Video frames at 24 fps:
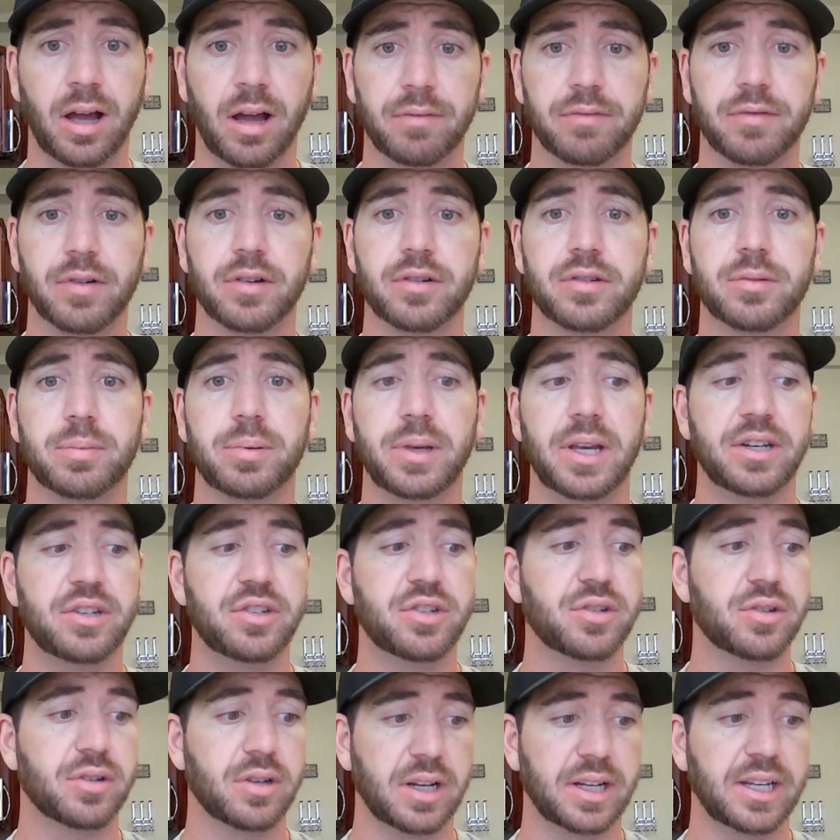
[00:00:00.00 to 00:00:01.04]
First
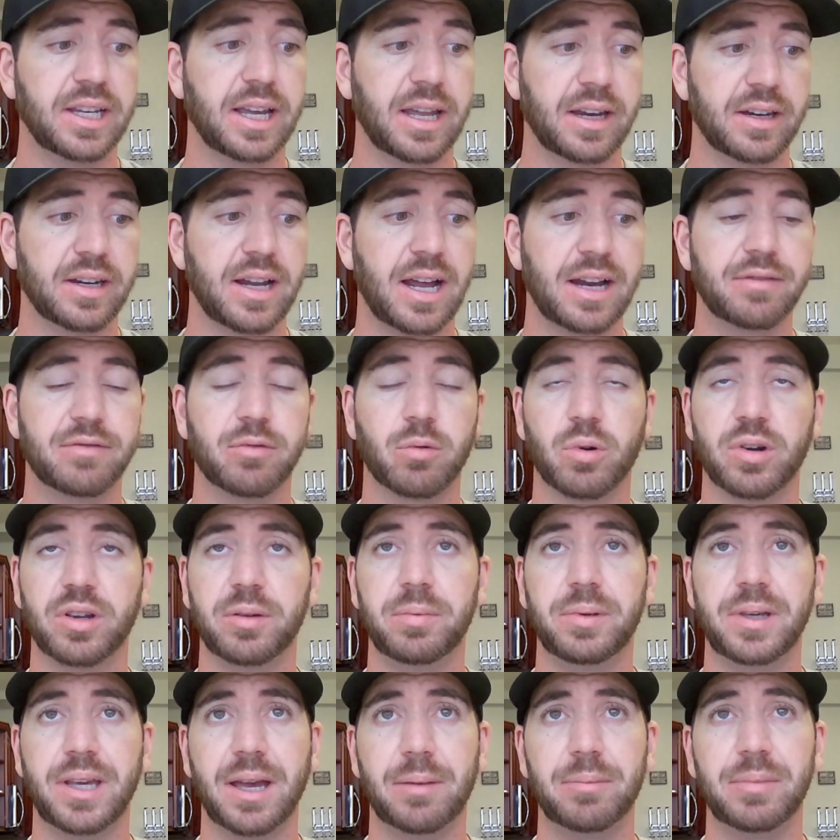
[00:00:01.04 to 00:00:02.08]
pitch, again,
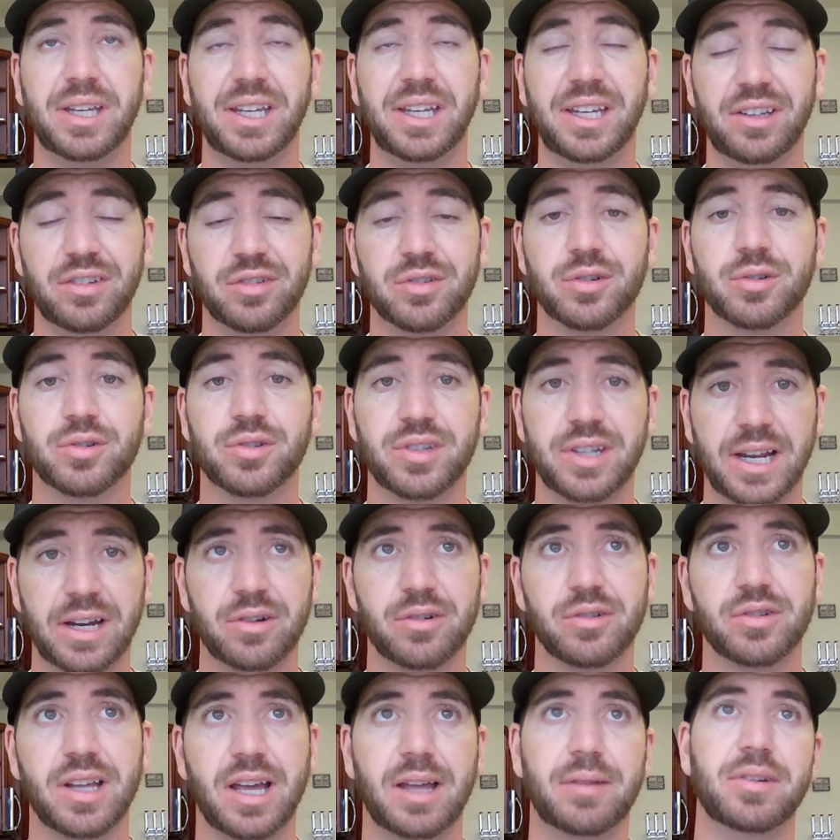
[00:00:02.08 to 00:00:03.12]
9:40 p.m. Eastern
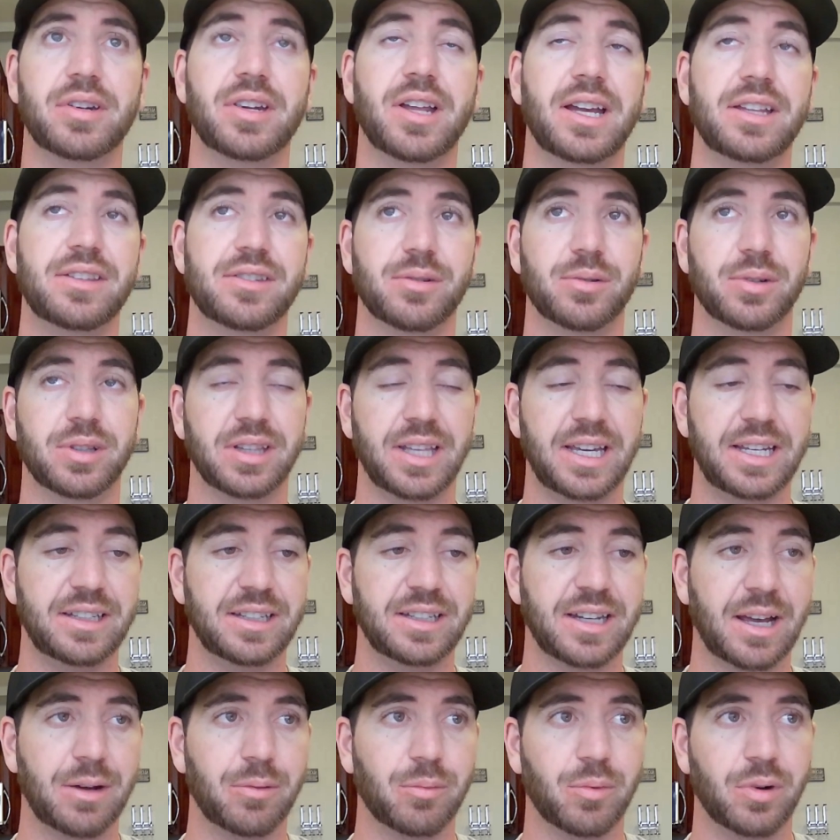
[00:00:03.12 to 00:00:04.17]
Standard Time tonight, so a
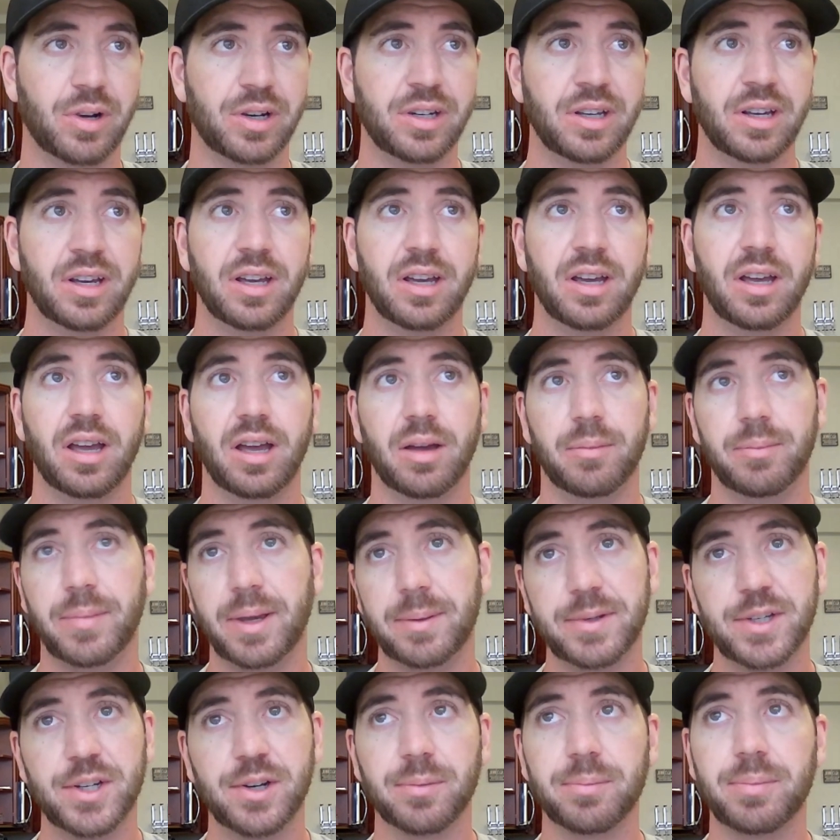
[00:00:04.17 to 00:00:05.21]
late night one.
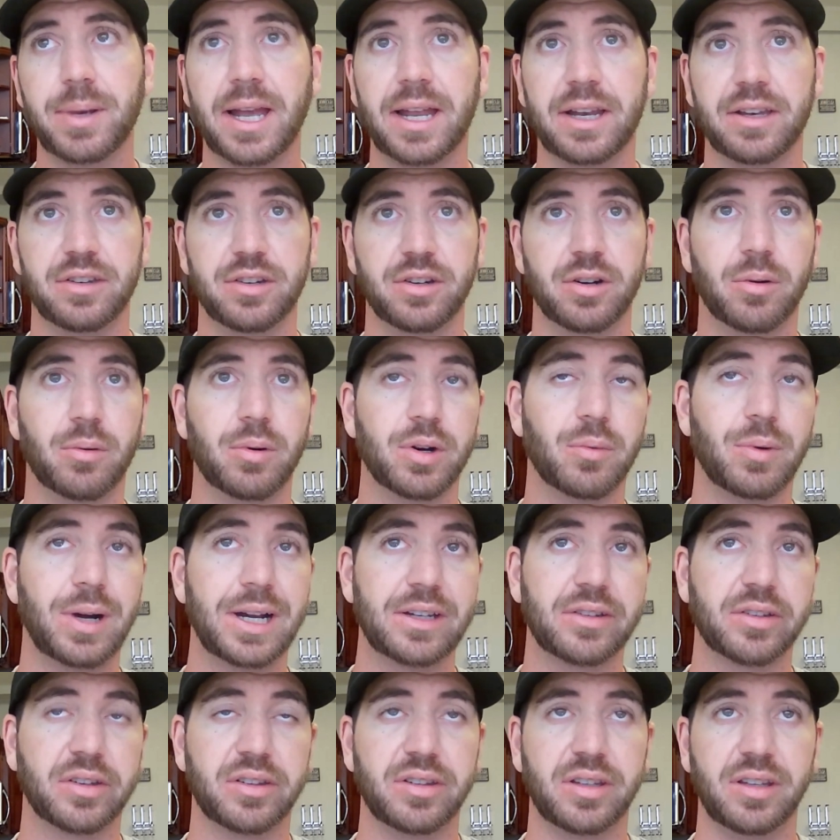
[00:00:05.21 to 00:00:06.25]
Maybe you're in bed. You don't want to
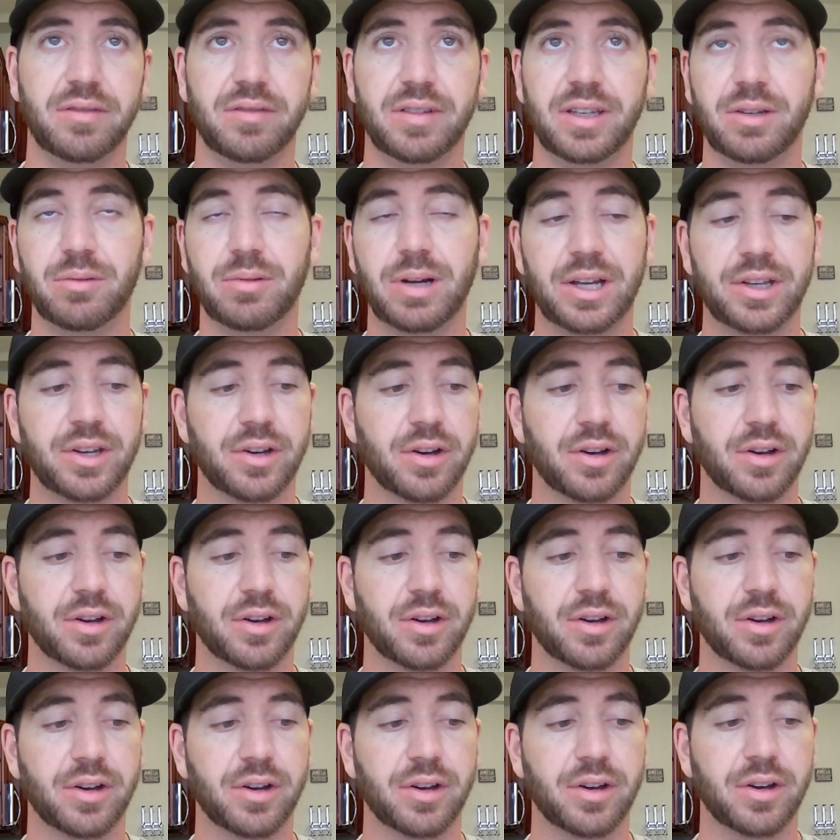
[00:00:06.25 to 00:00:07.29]
watch the TV while you're in
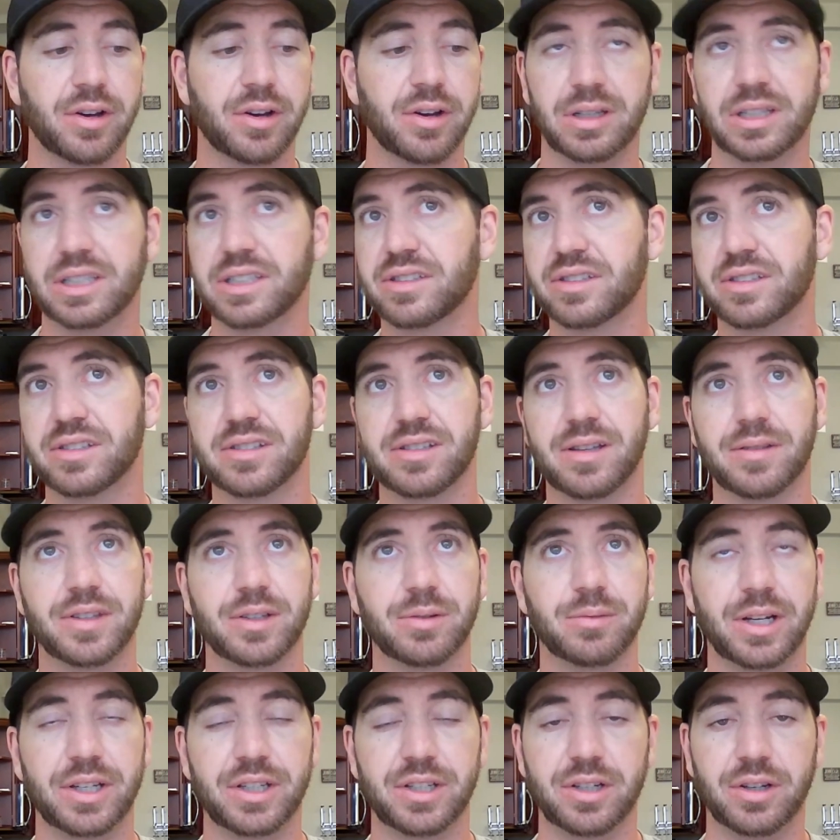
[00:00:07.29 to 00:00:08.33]
bed, but you want to listen to something
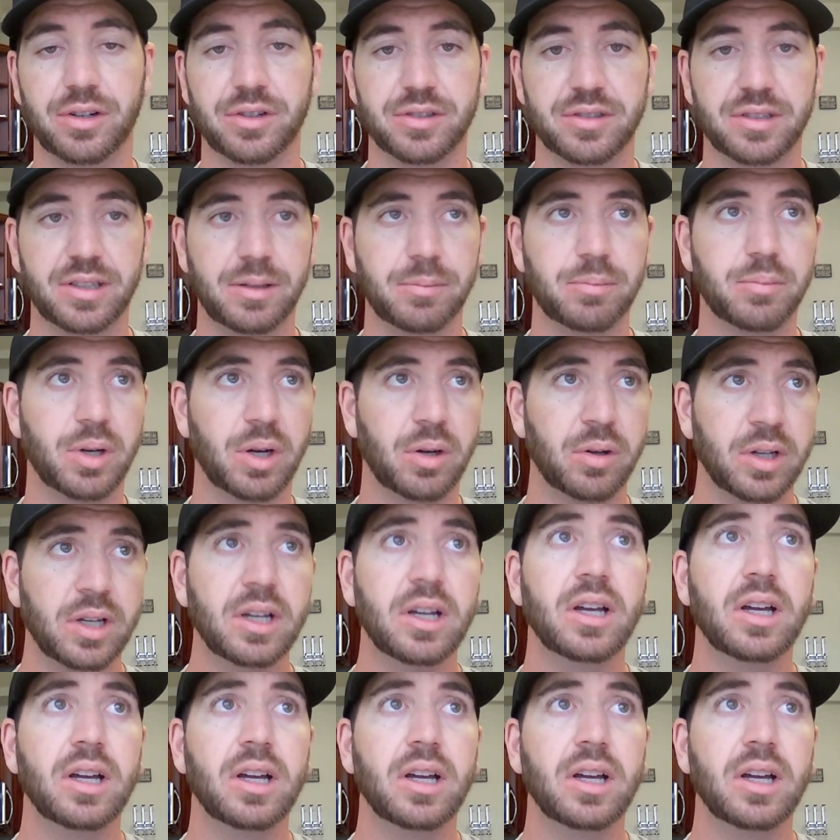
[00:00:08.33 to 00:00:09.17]
while you go to sleep. Well,